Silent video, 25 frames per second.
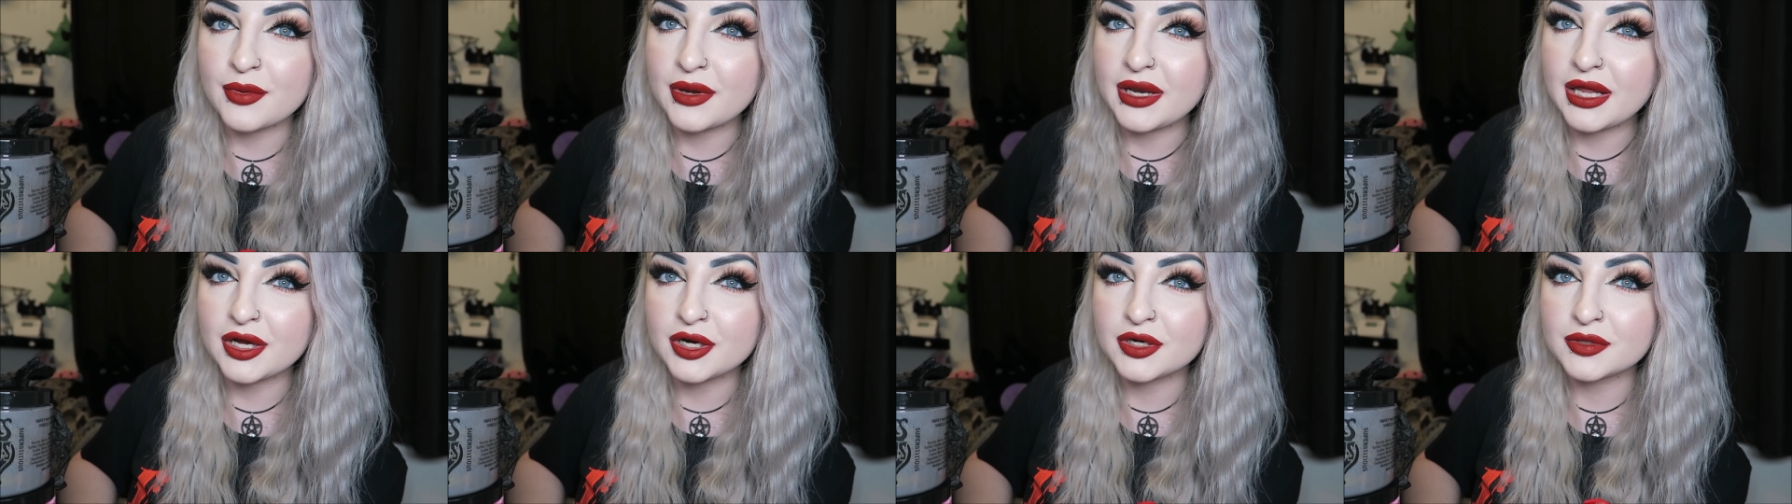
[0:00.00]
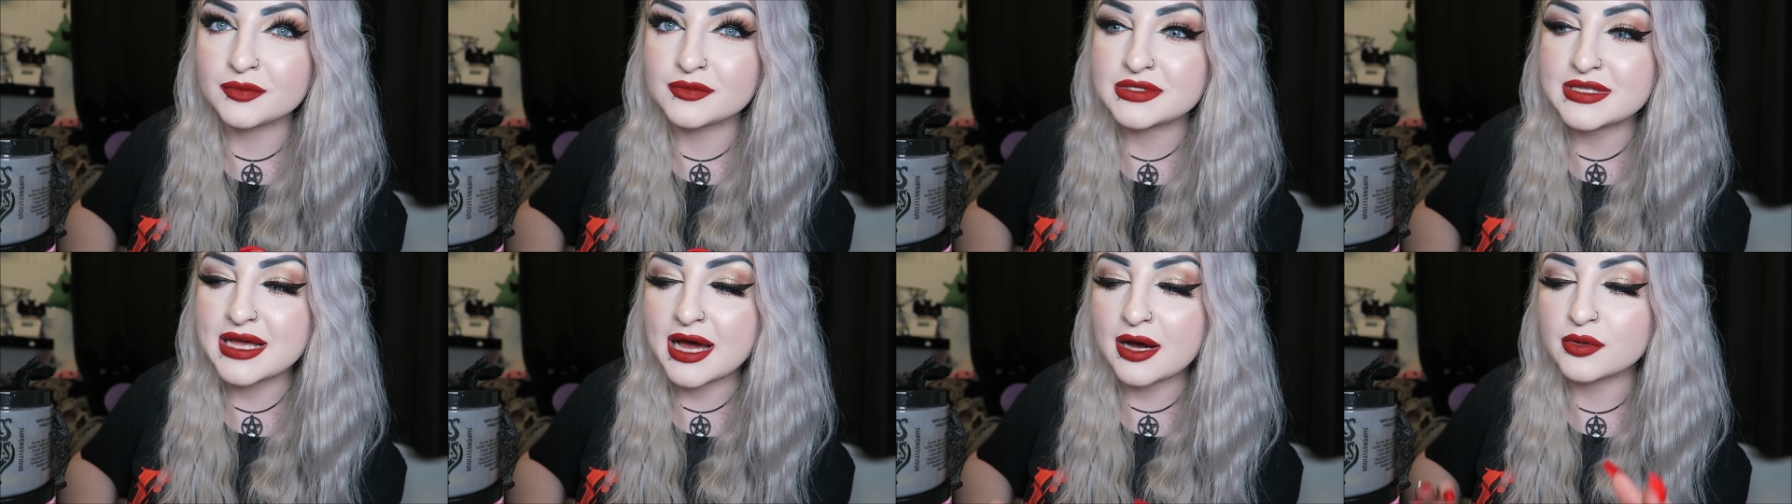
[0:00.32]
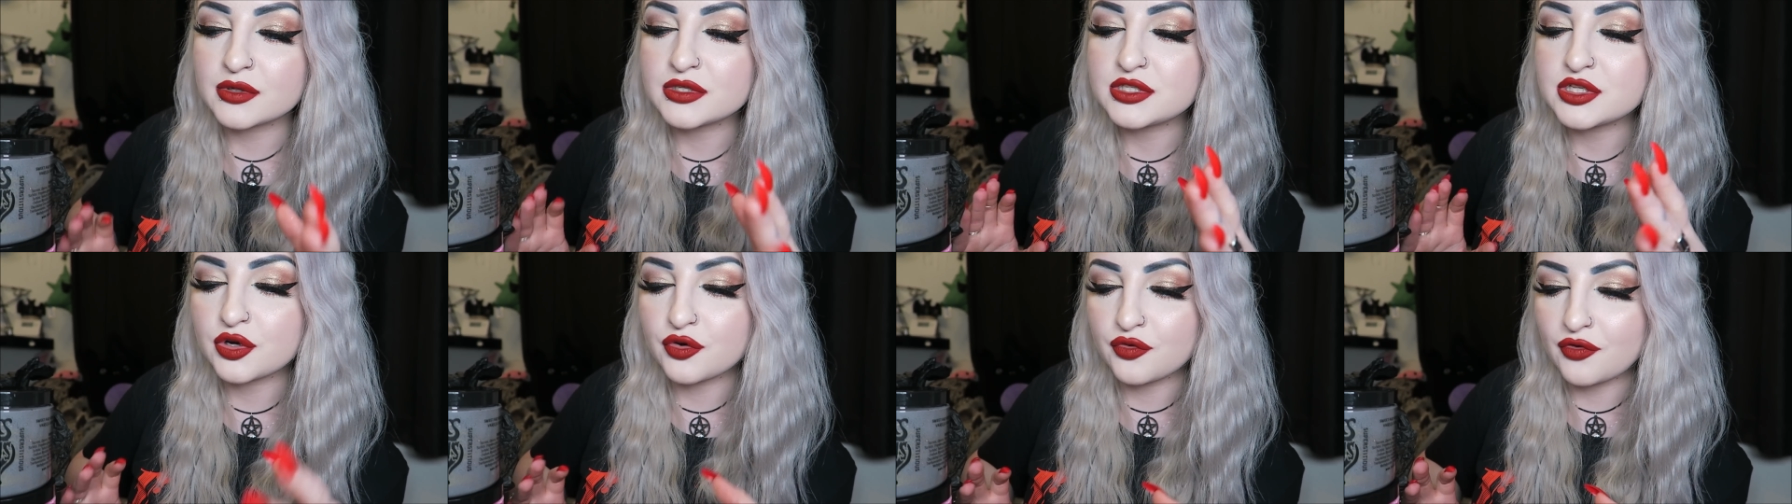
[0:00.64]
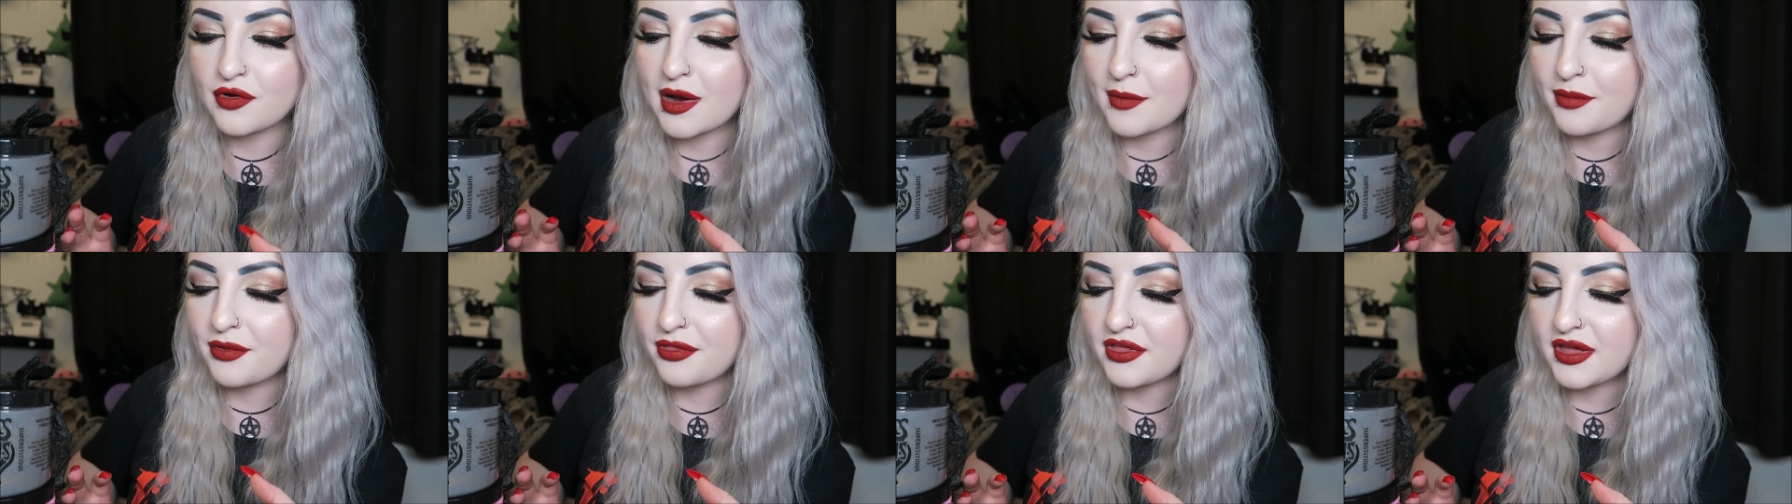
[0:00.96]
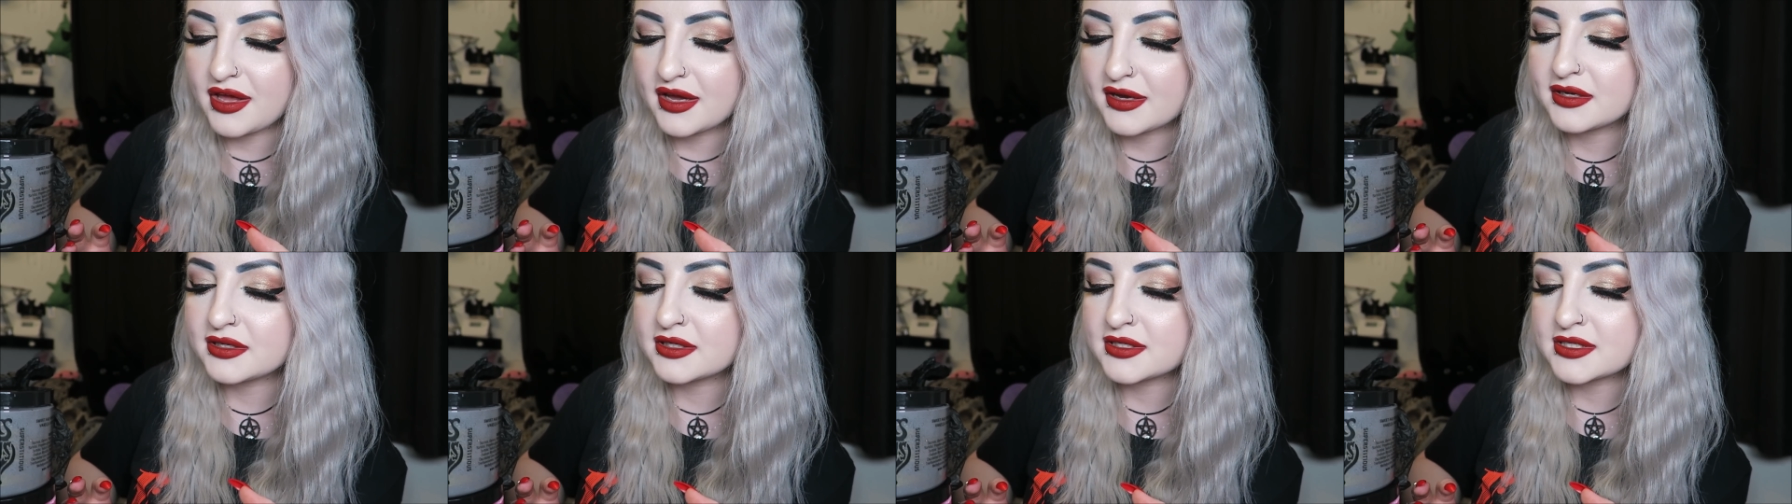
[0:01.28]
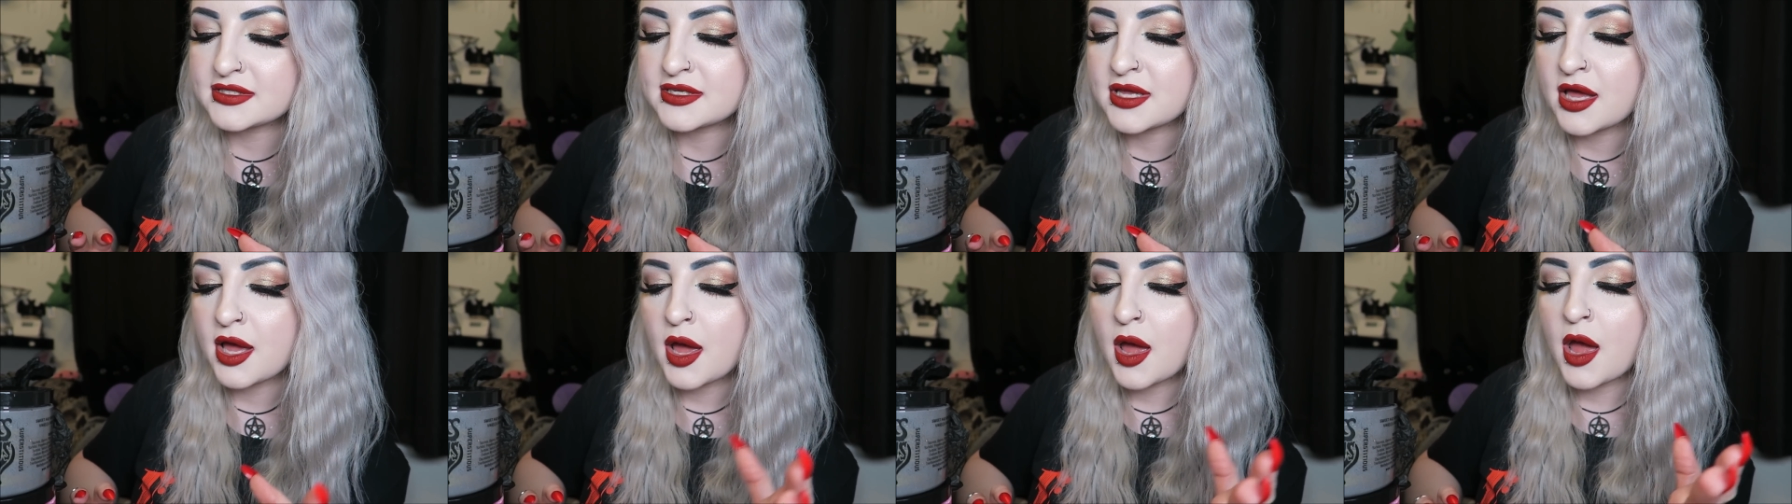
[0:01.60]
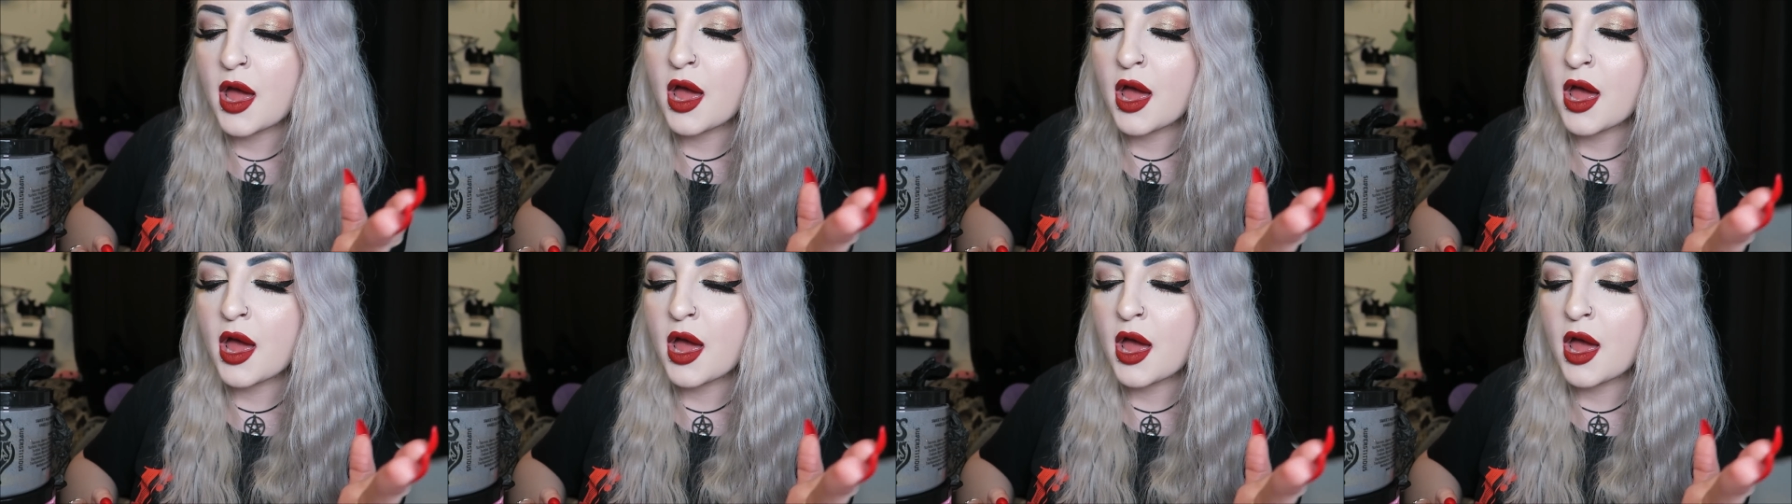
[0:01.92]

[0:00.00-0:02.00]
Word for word: when it comes out to grab things.